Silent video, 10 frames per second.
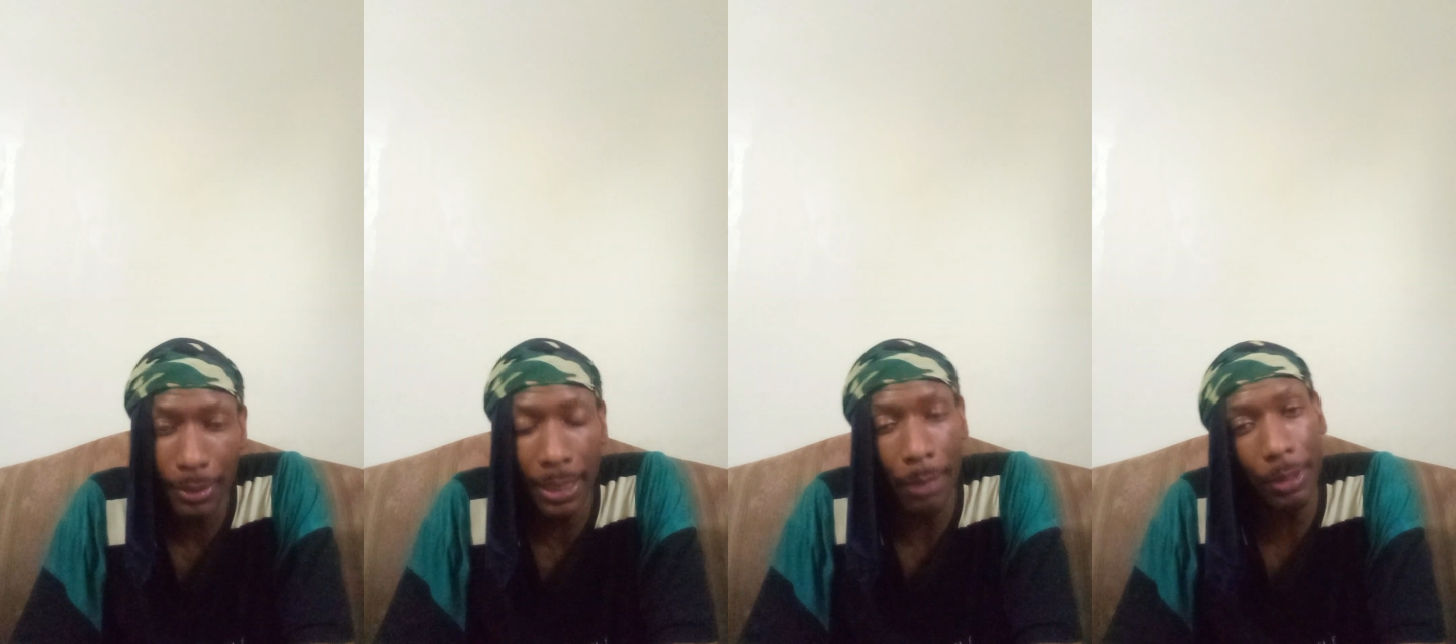
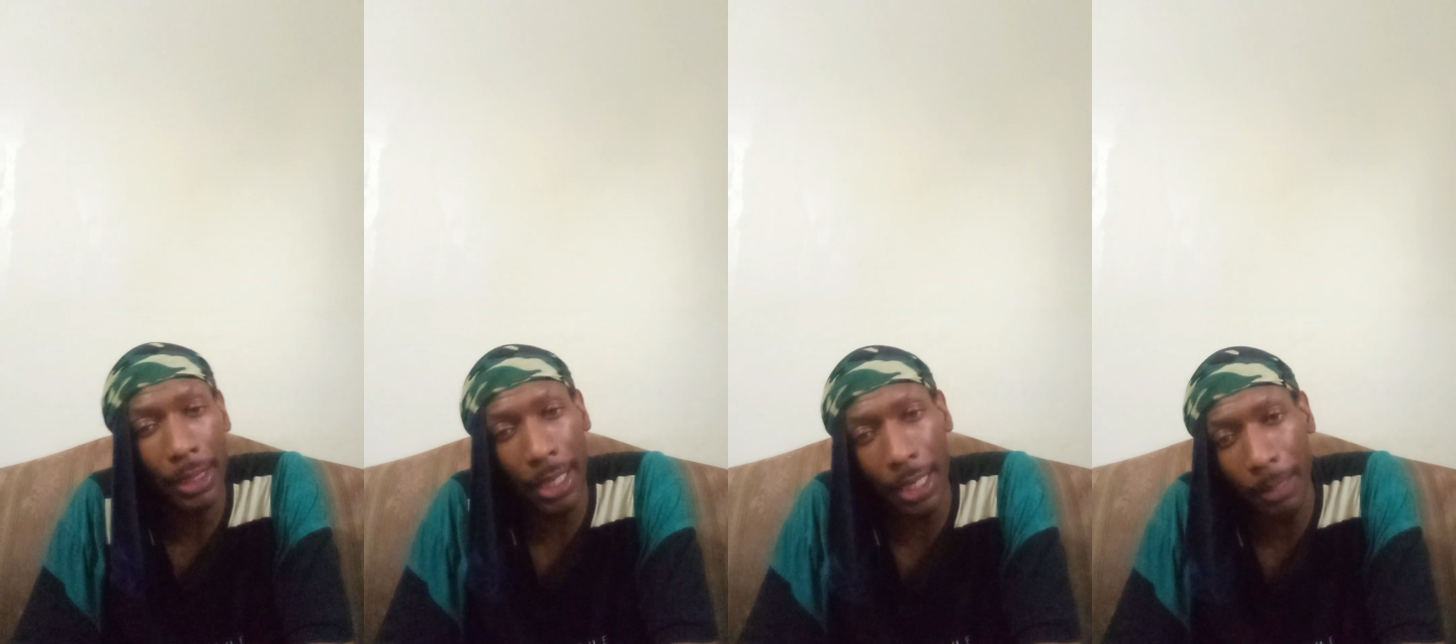They were
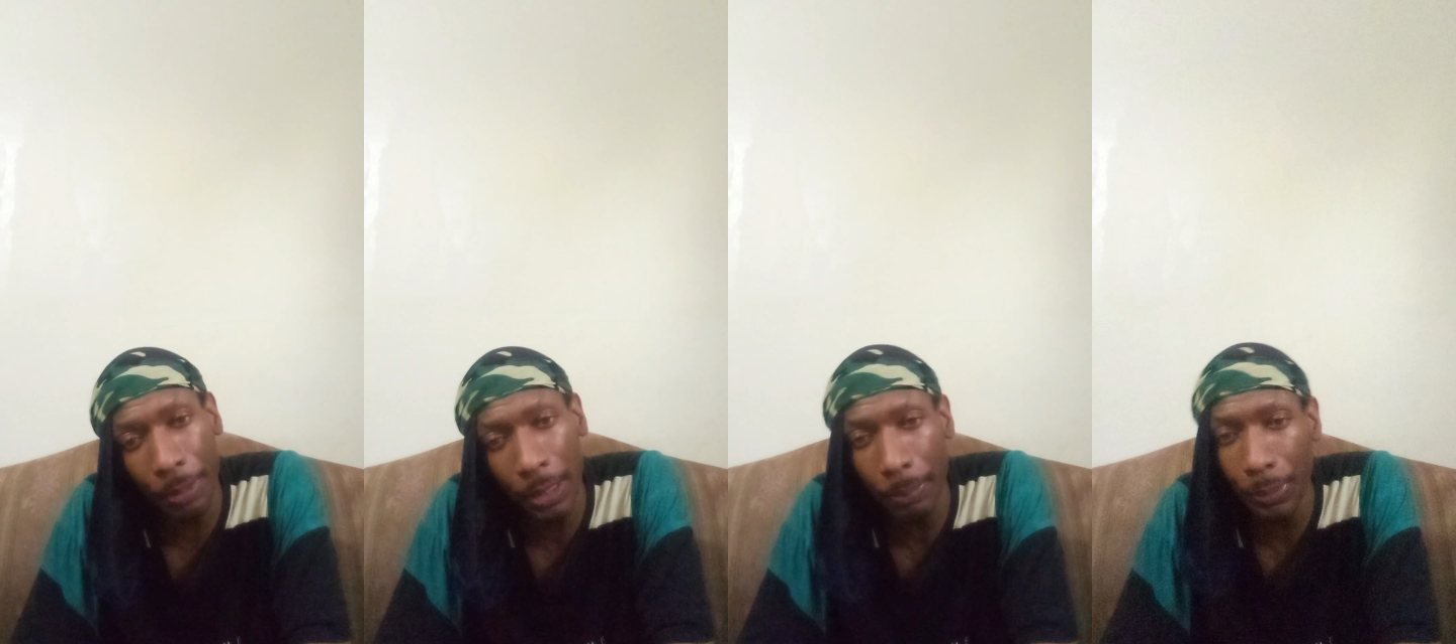gay
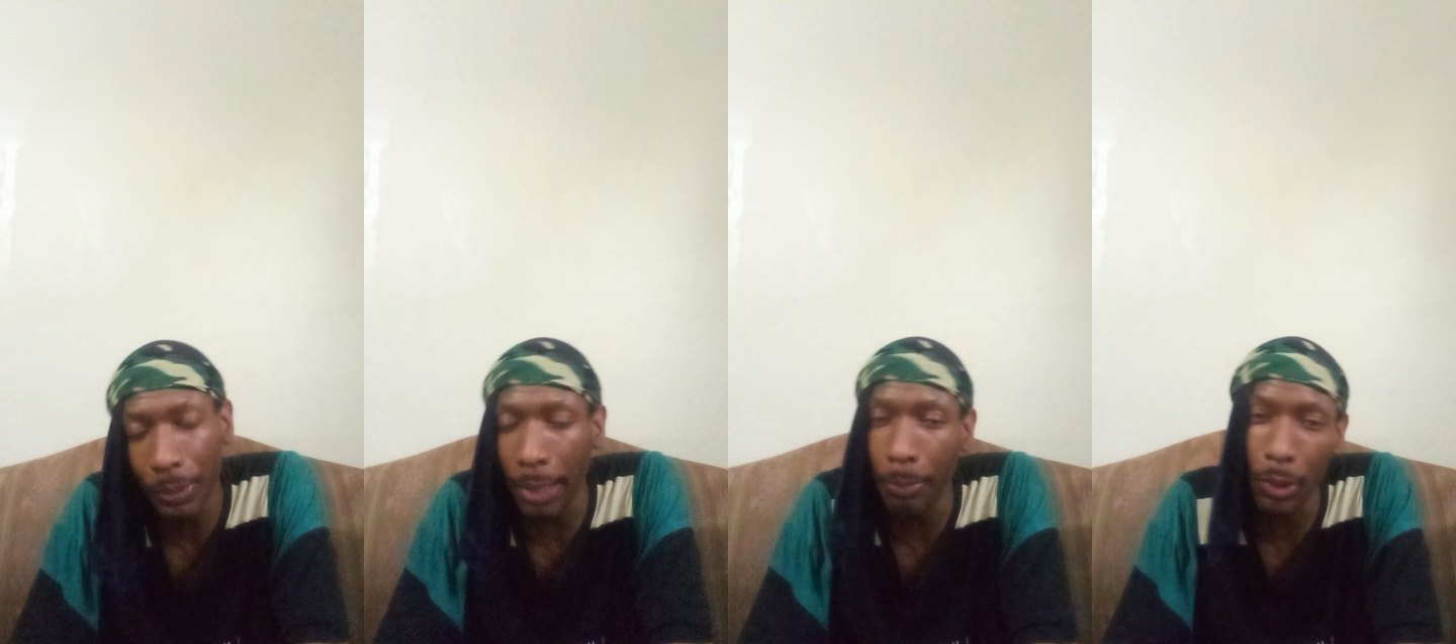people.
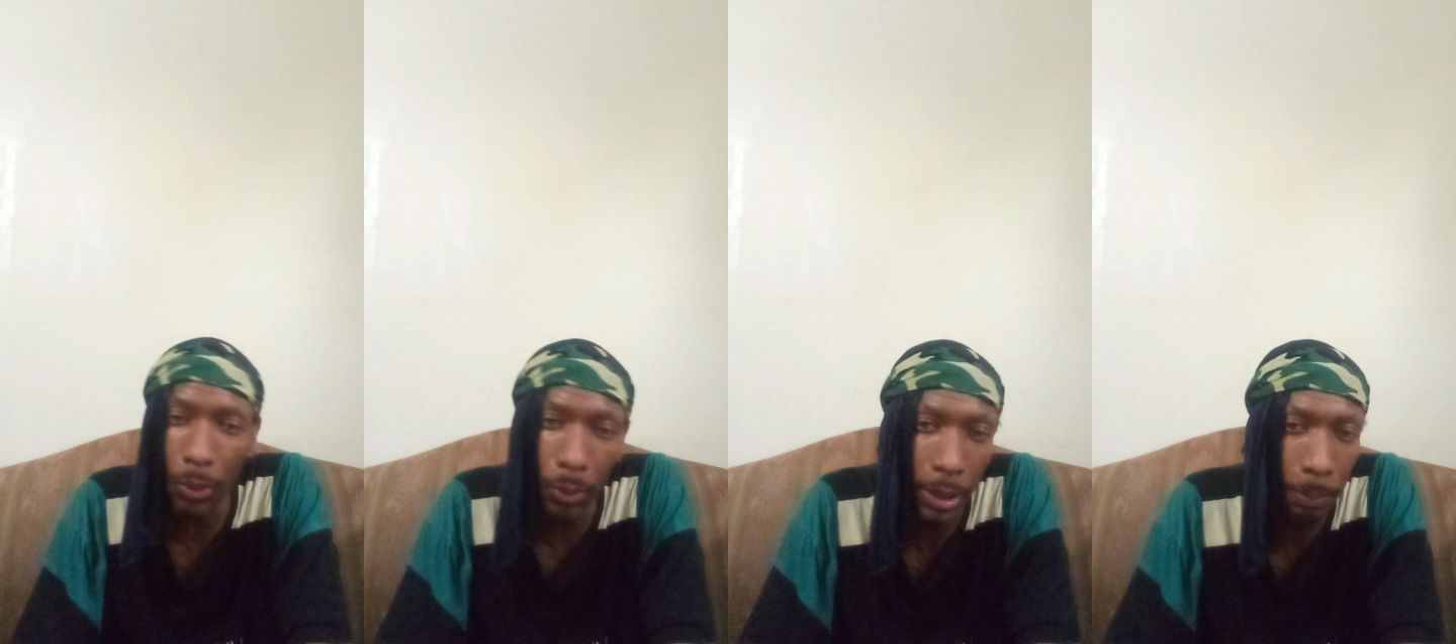They were
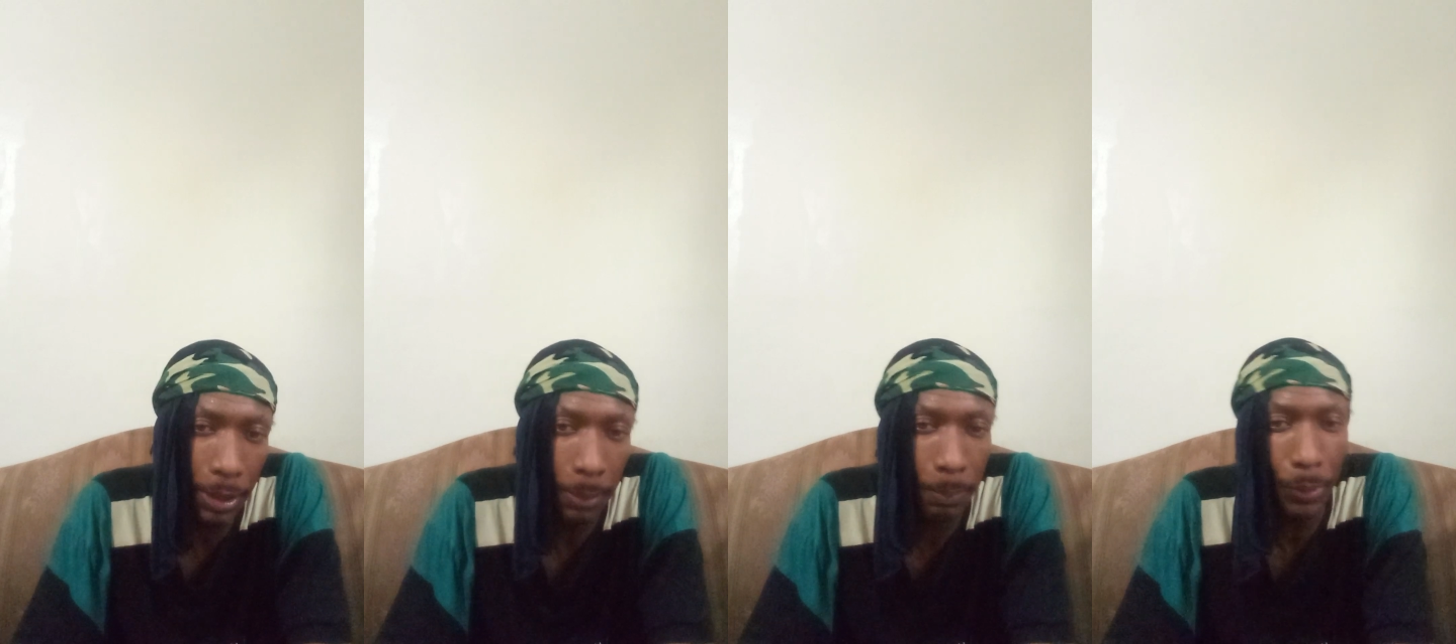corny
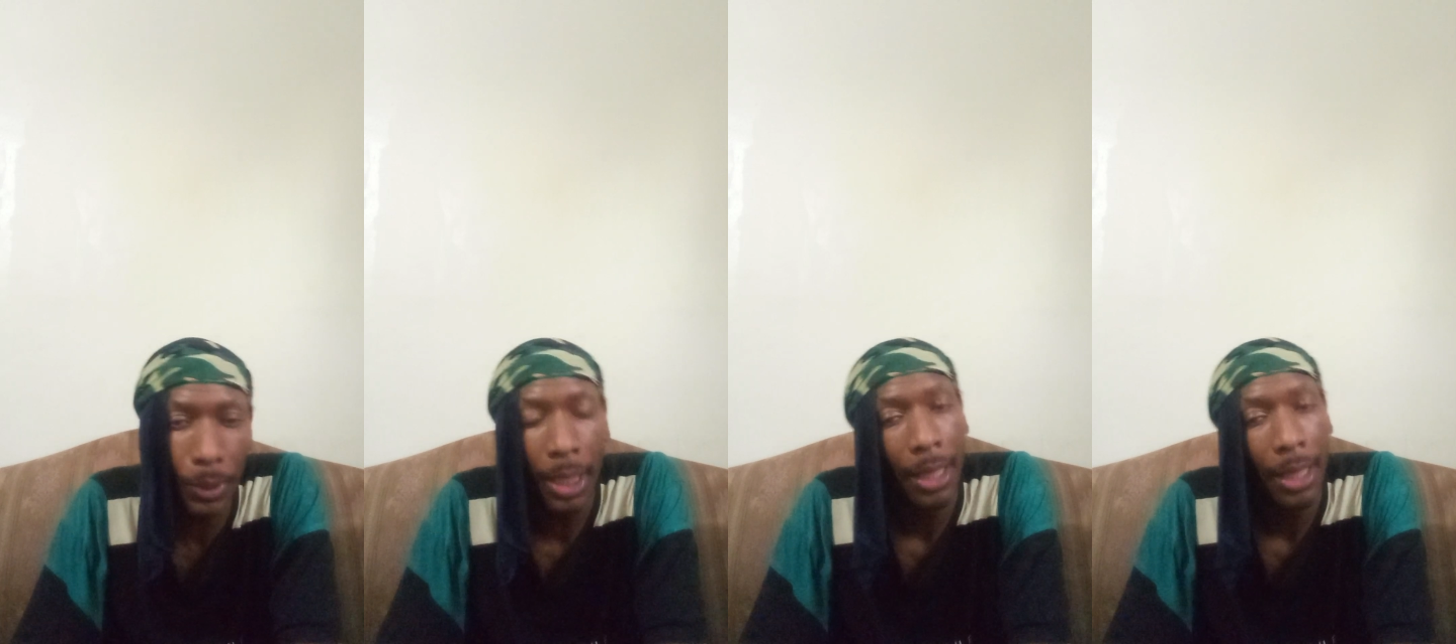people